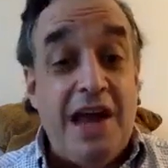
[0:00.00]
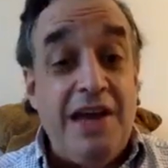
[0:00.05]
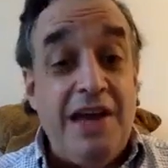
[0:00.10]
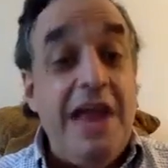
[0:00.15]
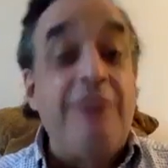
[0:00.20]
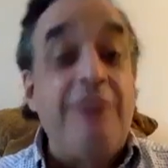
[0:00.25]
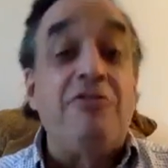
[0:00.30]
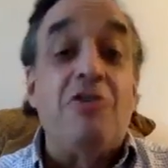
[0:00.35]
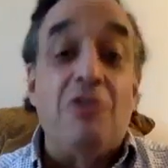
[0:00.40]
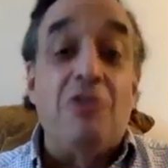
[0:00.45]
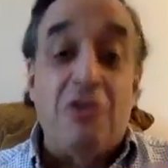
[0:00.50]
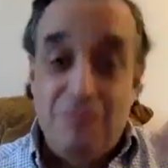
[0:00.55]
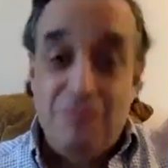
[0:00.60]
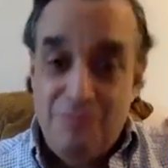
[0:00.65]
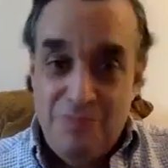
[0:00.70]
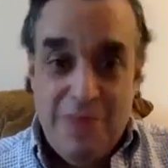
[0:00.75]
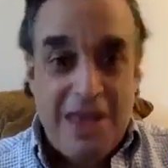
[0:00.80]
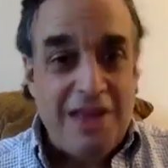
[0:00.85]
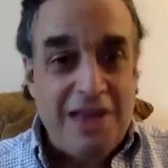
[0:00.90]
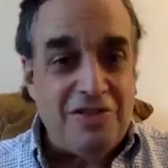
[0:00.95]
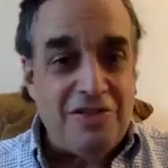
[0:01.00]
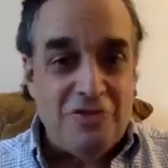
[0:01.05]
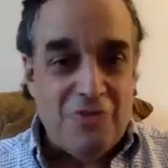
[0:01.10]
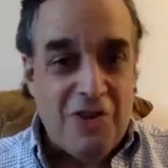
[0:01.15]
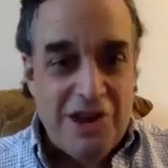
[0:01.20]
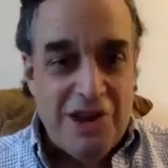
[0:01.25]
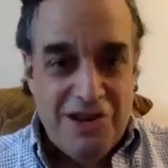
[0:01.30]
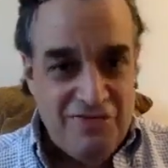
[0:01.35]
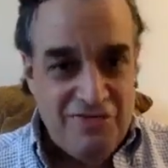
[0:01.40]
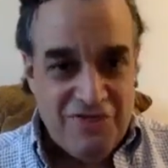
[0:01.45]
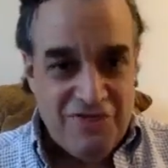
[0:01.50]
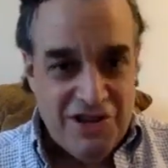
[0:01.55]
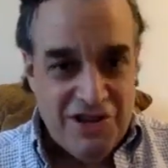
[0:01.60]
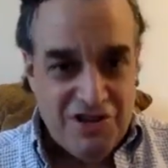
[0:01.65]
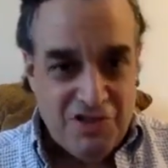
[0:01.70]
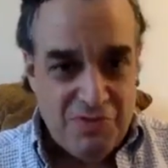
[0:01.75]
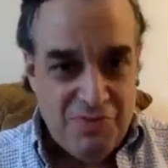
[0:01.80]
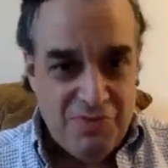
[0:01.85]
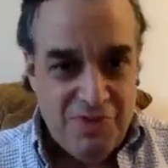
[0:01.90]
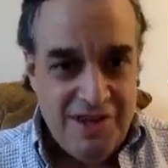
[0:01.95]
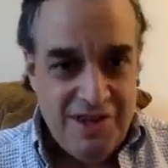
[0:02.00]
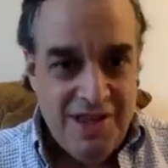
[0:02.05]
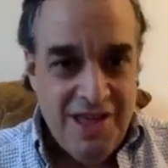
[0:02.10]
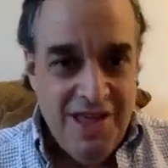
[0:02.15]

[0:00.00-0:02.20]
I never make the right investment.